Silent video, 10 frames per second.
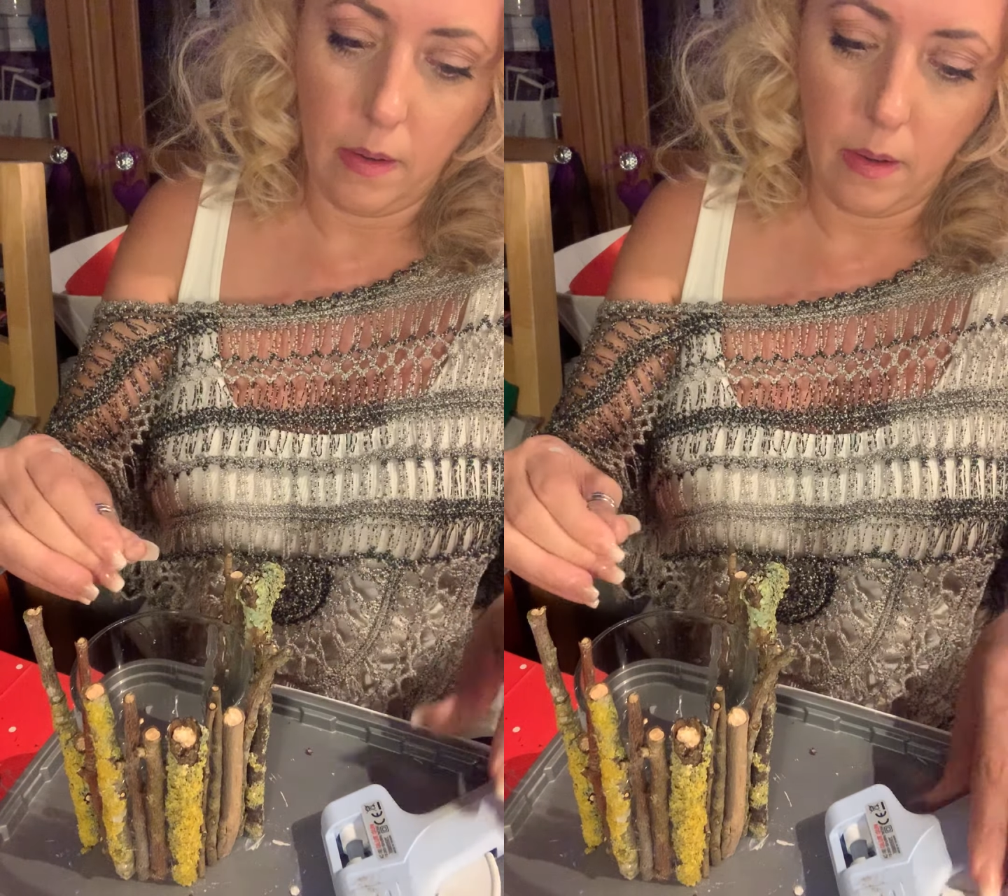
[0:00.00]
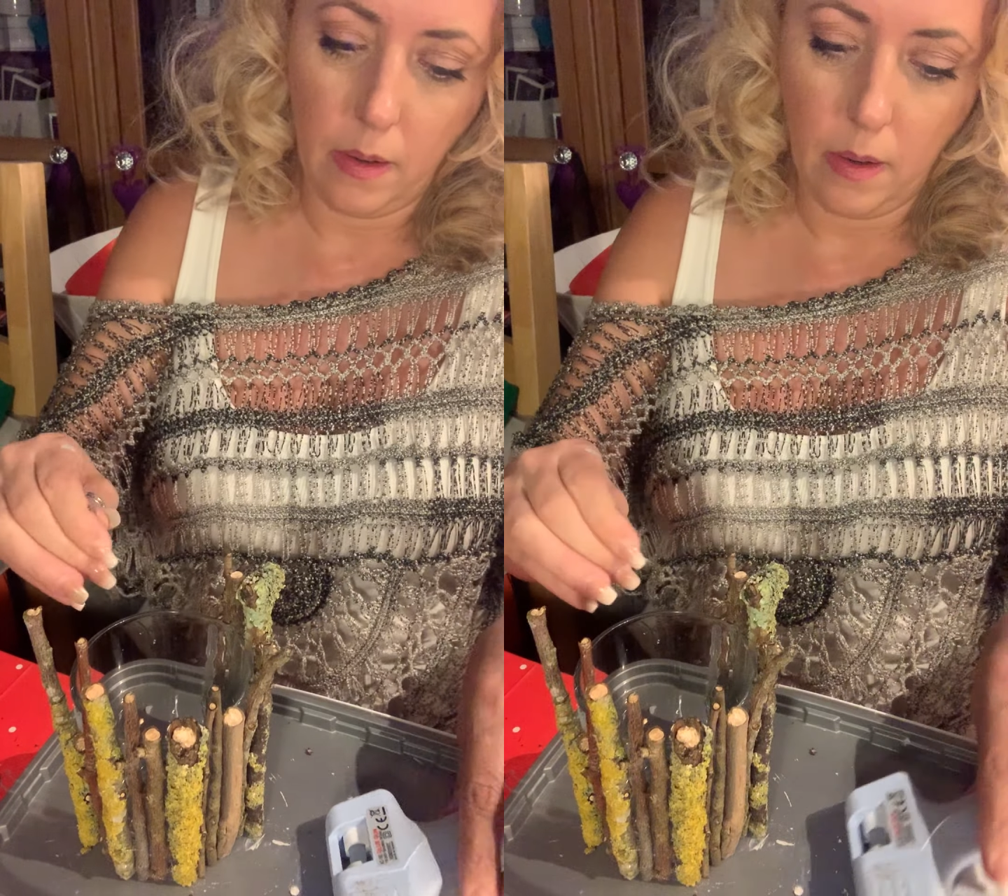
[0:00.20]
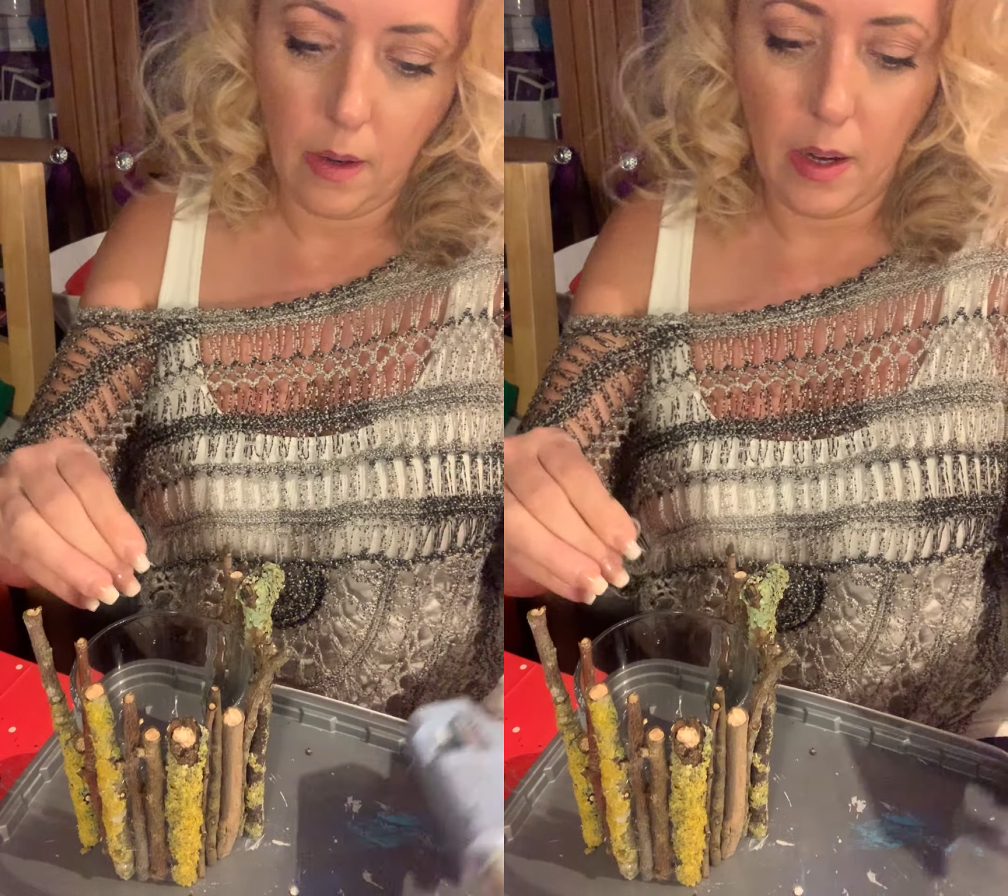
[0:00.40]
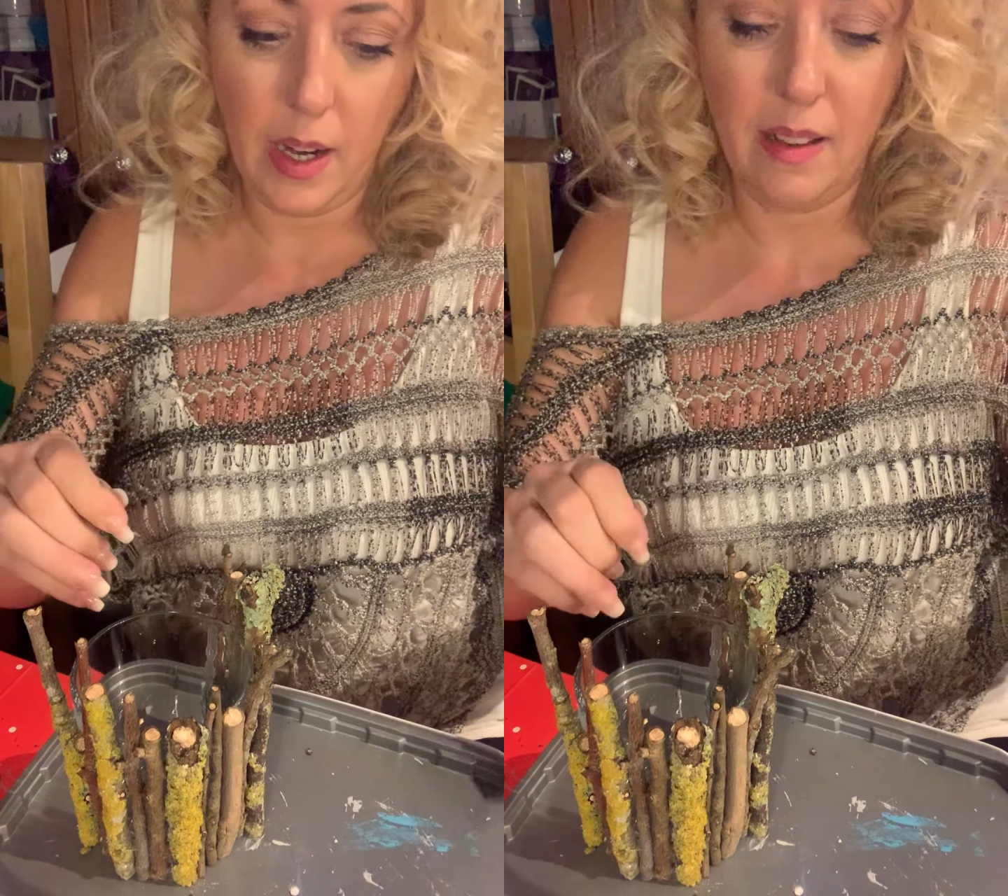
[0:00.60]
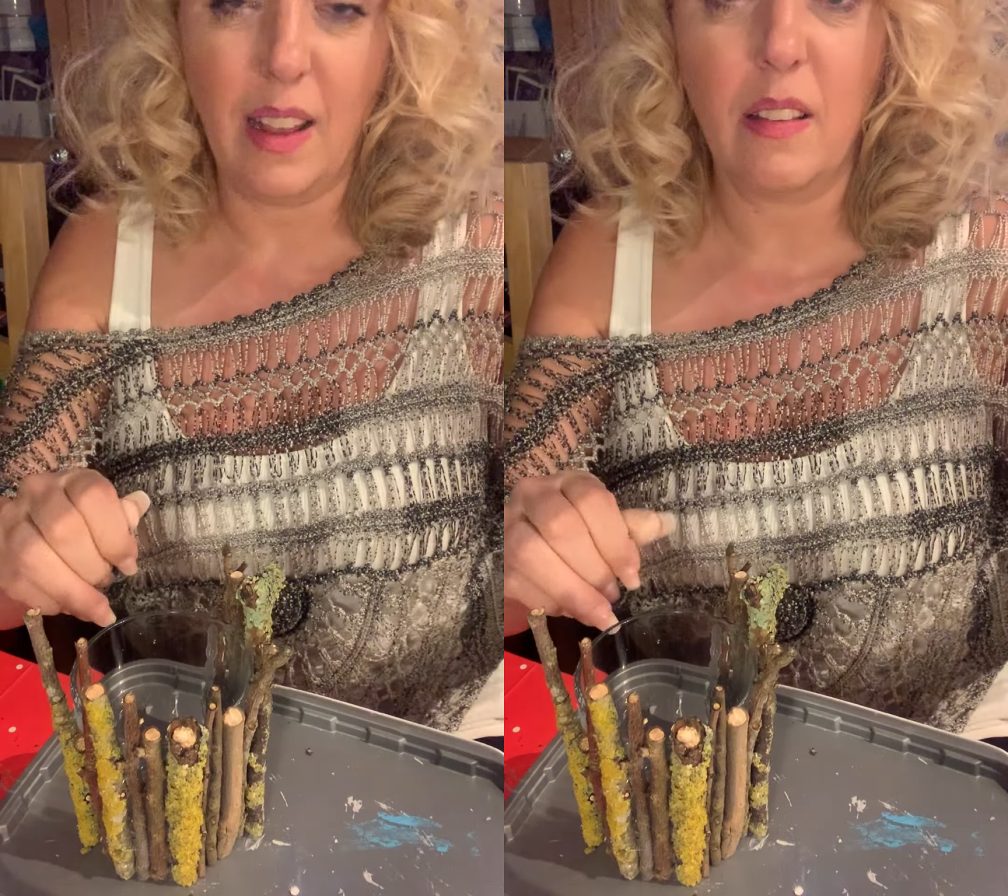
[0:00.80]
At
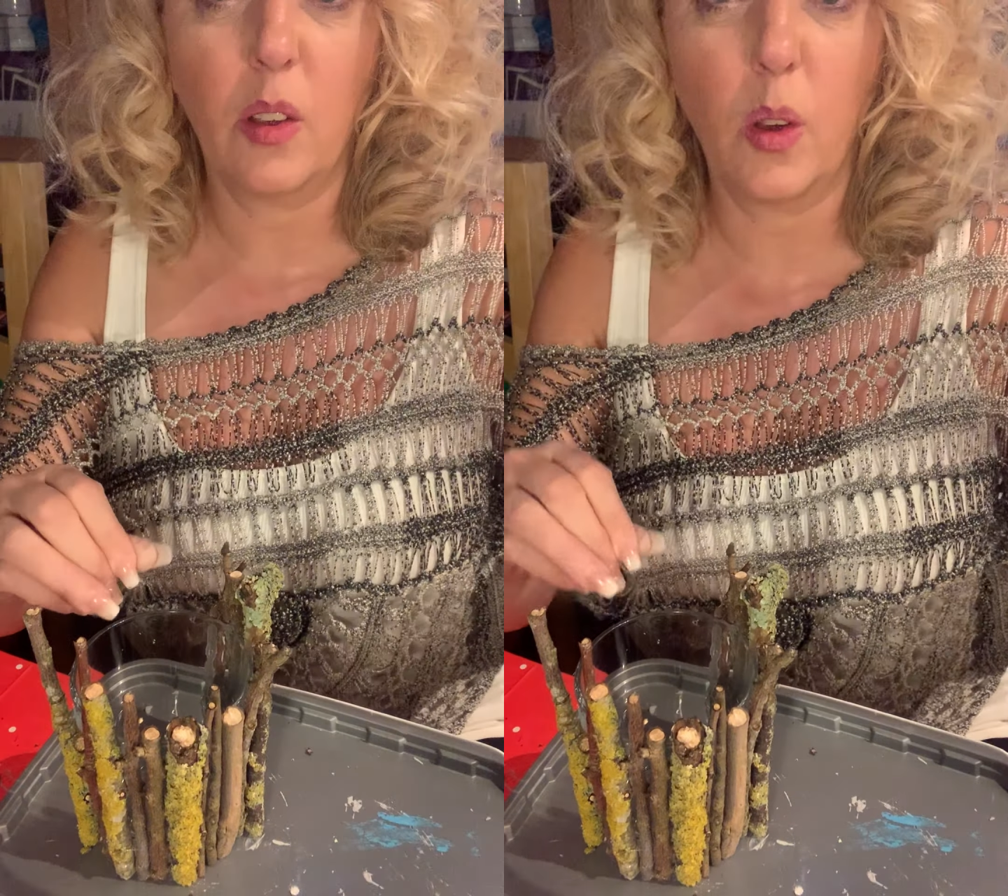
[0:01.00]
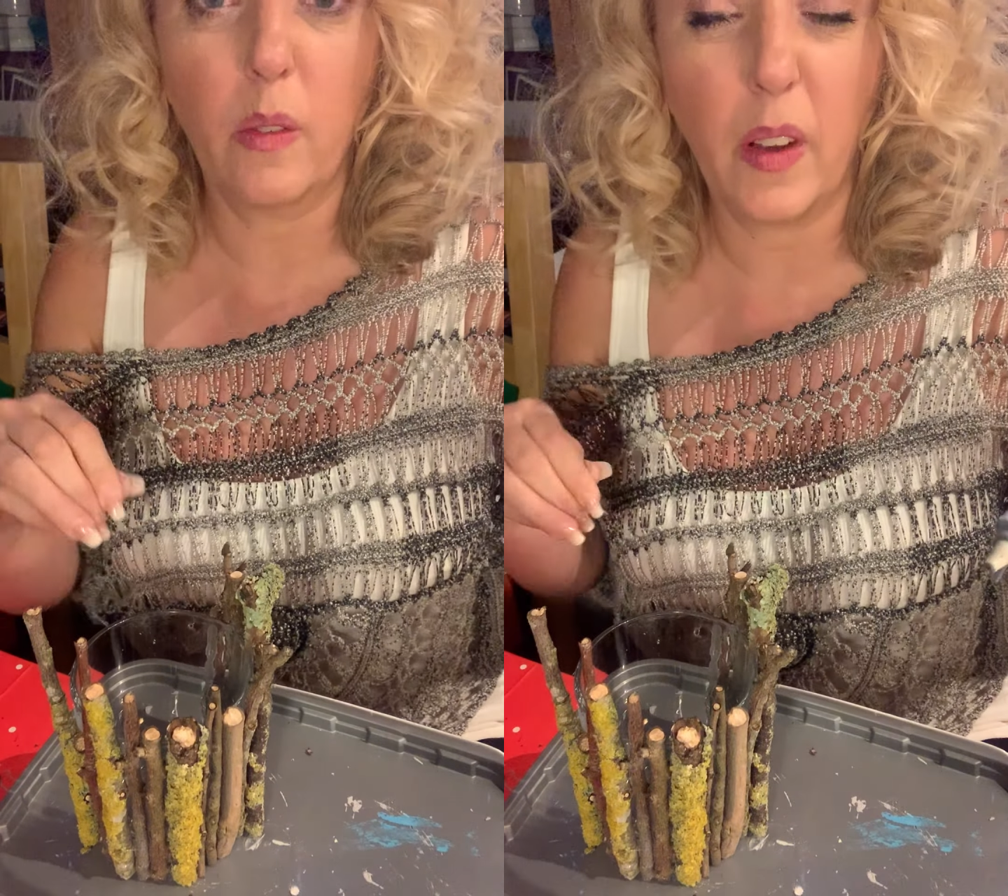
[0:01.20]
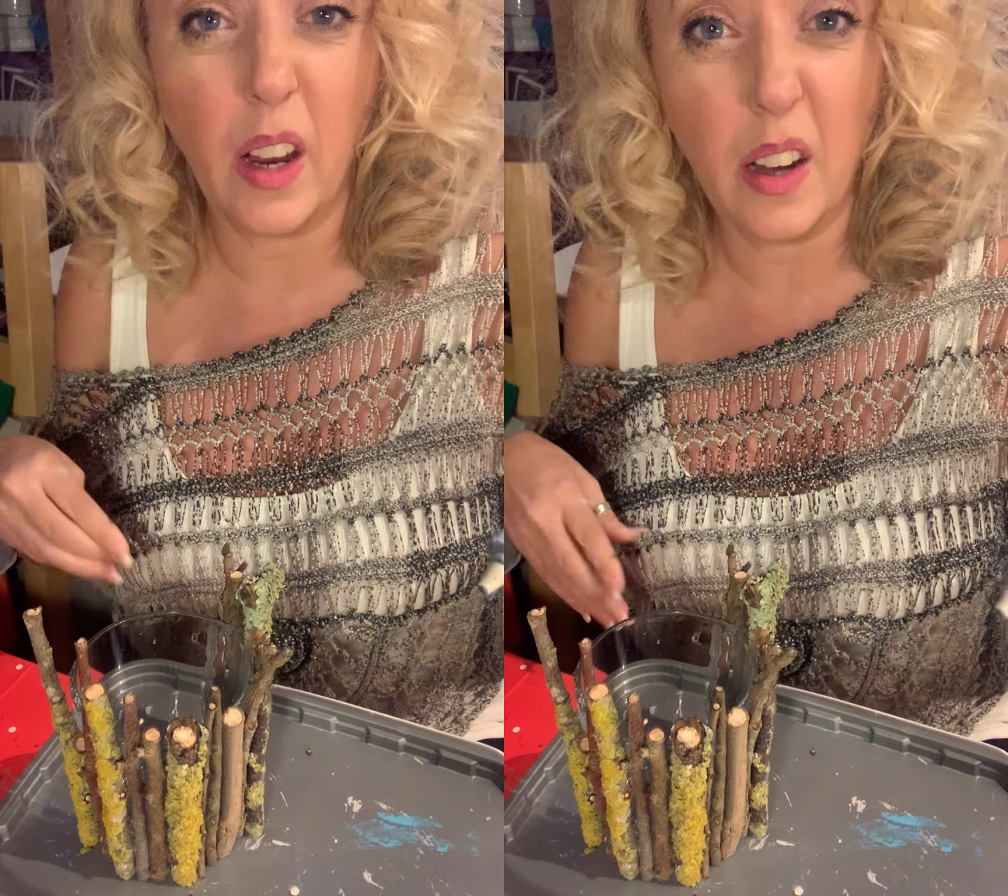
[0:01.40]
least that's a good thing.